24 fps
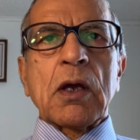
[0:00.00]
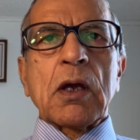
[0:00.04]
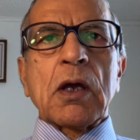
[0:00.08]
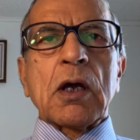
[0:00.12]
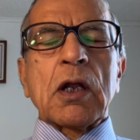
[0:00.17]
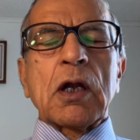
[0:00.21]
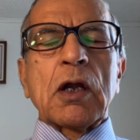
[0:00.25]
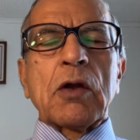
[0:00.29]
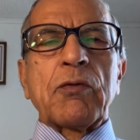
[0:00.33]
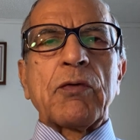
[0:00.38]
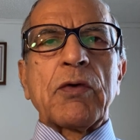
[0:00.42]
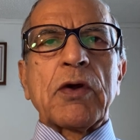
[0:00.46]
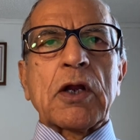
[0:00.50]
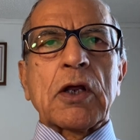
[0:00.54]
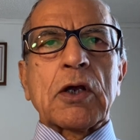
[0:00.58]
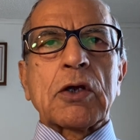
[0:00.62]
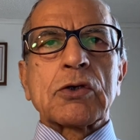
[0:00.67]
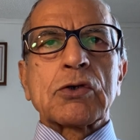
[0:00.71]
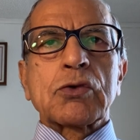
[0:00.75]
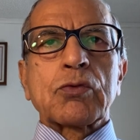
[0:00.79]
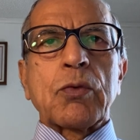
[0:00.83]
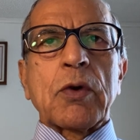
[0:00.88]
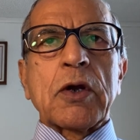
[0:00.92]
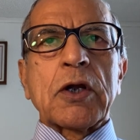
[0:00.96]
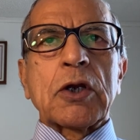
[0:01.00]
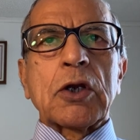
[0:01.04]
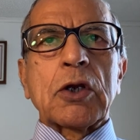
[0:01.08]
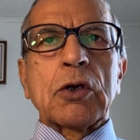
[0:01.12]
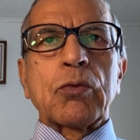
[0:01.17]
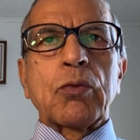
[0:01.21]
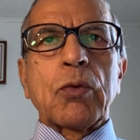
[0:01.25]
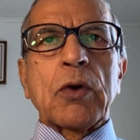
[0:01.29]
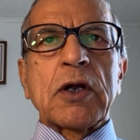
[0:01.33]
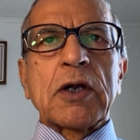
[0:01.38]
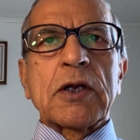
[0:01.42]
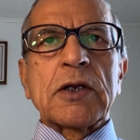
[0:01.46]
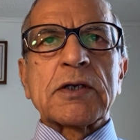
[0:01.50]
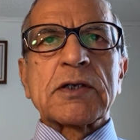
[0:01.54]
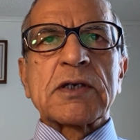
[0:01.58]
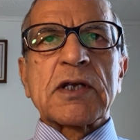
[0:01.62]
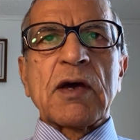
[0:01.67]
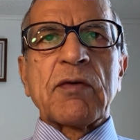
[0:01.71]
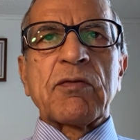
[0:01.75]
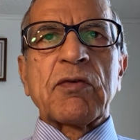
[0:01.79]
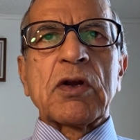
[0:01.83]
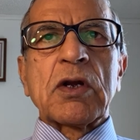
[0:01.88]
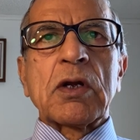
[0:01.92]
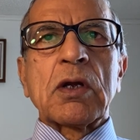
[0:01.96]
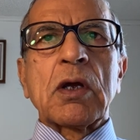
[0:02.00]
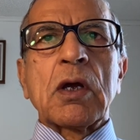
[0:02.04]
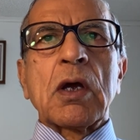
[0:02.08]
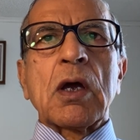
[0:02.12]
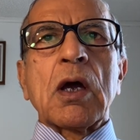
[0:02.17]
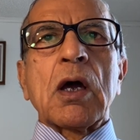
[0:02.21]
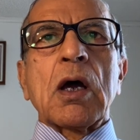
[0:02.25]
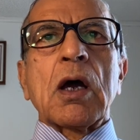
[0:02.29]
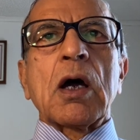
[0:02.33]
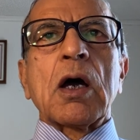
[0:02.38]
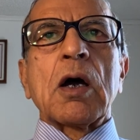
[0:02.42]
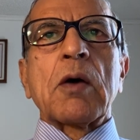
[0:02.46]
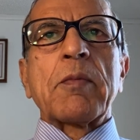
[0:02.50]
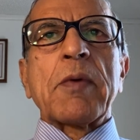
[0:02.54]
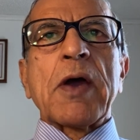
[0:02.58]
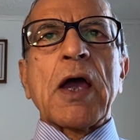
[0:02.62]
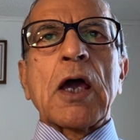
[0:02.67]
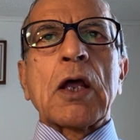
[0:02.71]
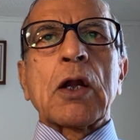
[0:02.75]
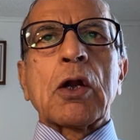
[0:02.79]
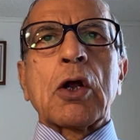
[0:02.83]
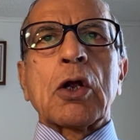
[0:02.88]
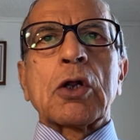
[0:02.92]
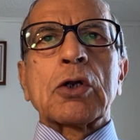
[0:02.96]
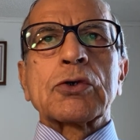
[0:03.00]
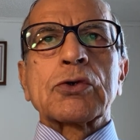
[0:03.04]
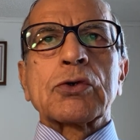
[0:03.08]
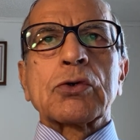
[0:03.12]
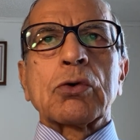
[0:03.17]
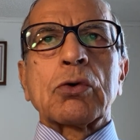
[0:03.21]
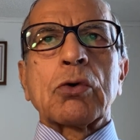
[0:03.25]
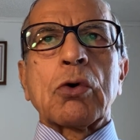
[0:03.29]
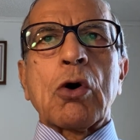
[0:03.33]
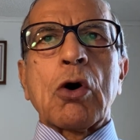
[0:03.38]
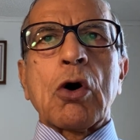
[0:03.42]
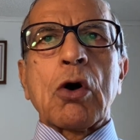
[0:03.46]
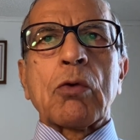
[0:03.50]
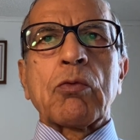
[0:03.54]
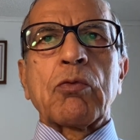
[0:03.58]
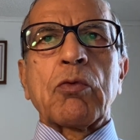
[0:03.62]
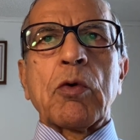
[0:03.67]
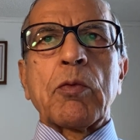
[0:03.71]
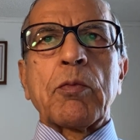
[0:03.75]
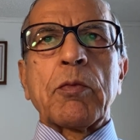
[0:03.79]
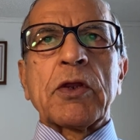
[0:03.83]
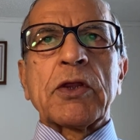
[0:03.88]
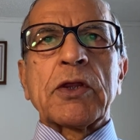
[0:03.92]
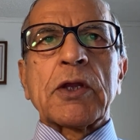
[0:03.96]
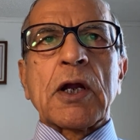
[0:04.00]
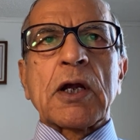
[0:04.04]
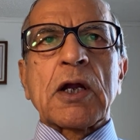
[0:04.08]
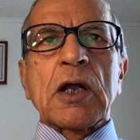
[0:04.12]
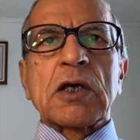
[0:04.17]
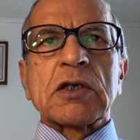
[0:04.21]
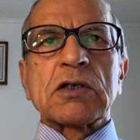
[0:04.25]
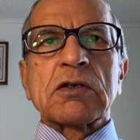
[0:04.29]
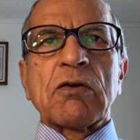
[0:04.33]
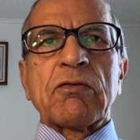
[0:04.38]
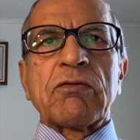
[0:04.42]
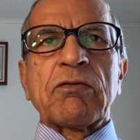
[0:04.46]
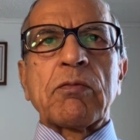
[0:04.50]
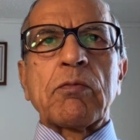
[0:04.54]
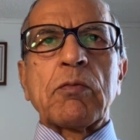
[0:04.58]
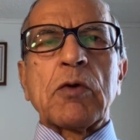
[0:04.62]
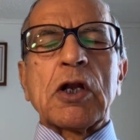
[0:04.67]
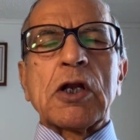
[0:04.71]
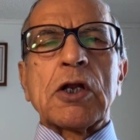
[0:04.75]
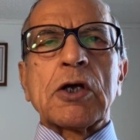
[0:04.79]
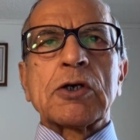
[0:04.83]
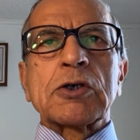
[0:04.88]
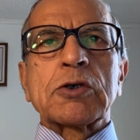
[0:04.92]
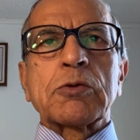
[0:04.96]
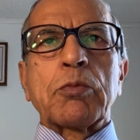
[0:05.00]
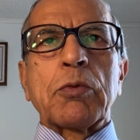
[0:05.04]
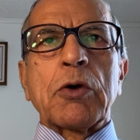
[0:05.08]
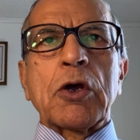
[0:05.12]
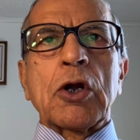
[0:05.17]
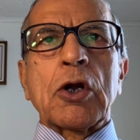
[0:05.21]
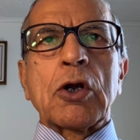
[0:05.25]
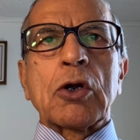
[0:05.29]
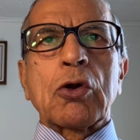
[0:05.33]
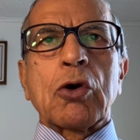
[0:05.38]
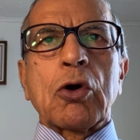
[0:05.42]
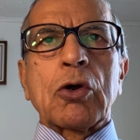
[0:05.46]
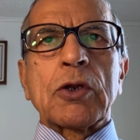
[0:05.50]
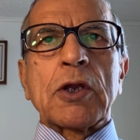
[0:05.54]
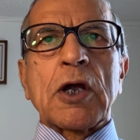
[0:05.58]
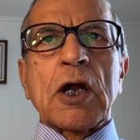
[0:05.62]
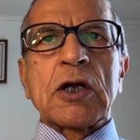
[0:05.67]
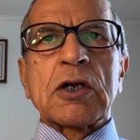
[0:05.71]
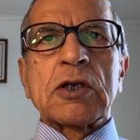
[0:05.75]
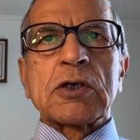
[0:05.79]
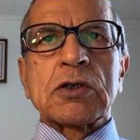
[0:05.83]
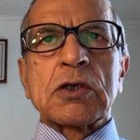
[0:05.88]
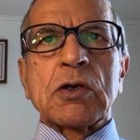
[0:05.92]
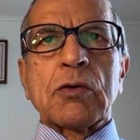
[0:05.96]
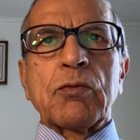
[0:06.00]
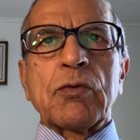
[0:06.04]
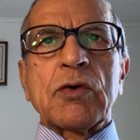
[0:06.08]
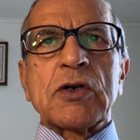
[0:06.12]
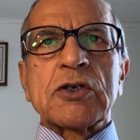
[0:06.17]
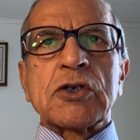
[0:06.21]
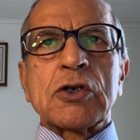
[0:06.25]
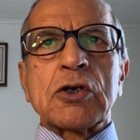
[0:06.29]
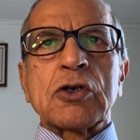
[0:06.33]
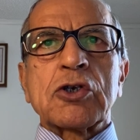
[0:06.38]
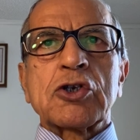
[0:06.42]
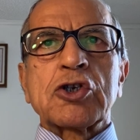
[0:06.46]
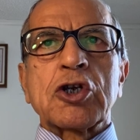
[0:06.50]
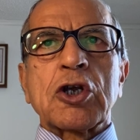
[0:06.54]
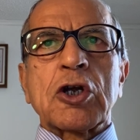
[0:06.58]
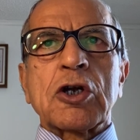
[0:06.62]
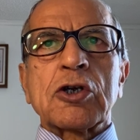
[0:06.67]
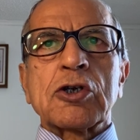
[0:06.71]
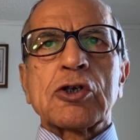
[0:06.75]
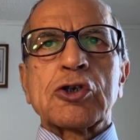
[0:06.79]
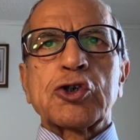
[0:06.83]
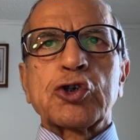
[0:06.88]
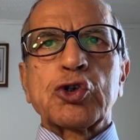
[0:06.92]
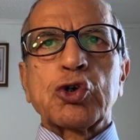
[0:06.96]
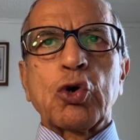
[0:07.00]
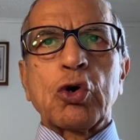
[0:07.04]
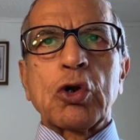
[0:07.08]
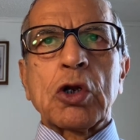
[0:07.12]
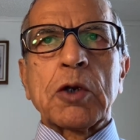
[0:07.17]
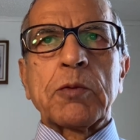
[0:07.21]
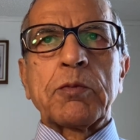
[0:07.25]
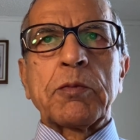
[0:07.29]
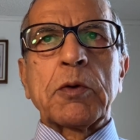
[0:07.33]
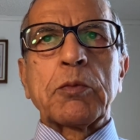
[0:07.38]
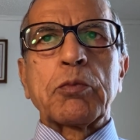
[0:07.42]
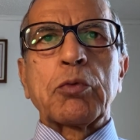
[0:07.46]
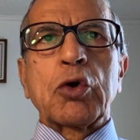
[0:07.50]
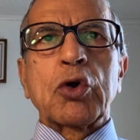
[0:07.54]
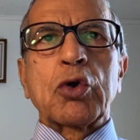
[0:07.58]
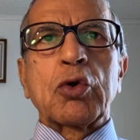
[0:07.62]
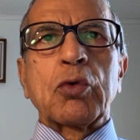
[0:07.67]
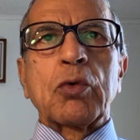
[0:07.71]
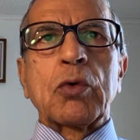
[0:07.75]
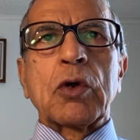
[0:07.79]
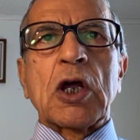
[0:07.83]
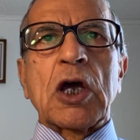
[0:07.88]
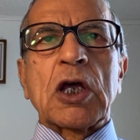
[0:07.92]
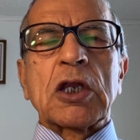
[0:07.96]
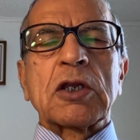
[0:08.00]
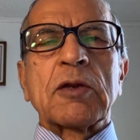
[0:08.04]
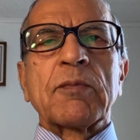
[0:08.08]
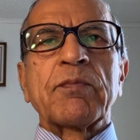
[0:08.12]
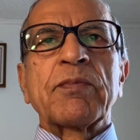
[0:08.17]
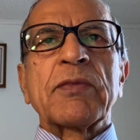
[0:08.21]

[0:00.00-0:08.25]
Leviticus 20:27, "A man also or woman that has a familiar spirit, or that is a wizard, shall surely be put to death.